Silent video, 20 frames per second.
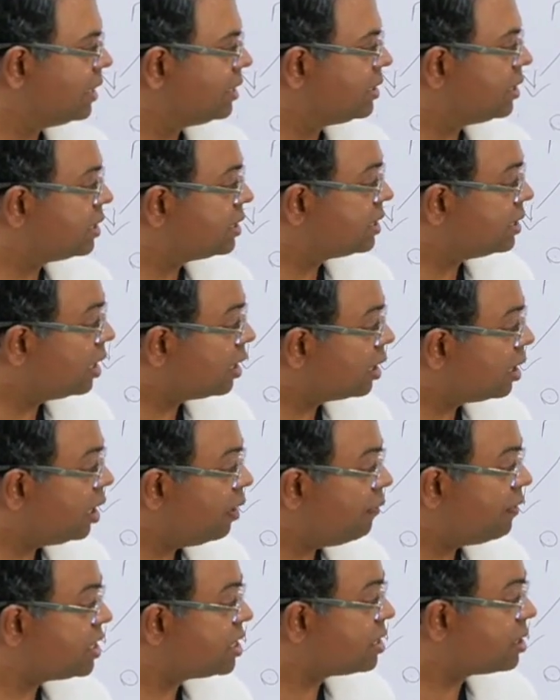There's a
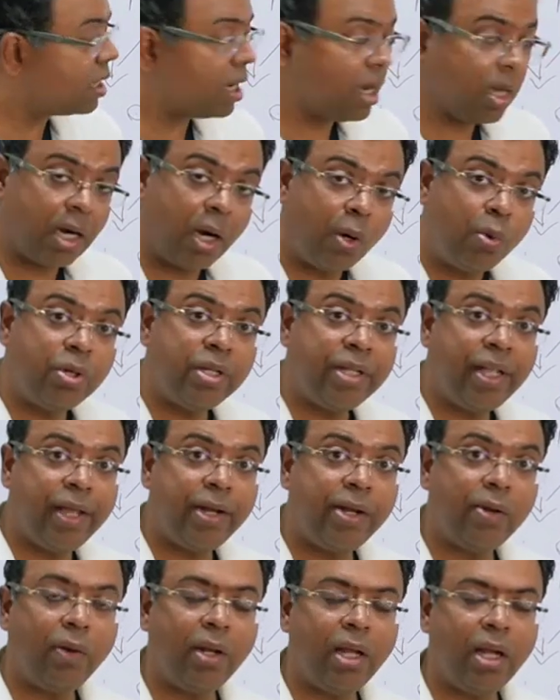circle which is around
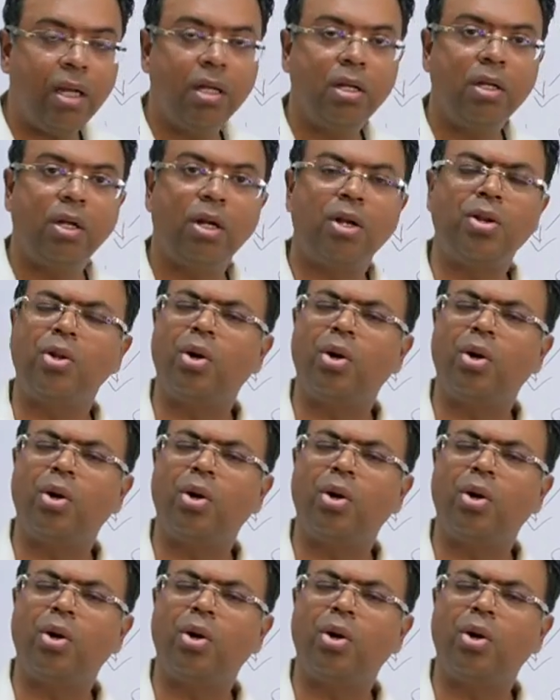the areola,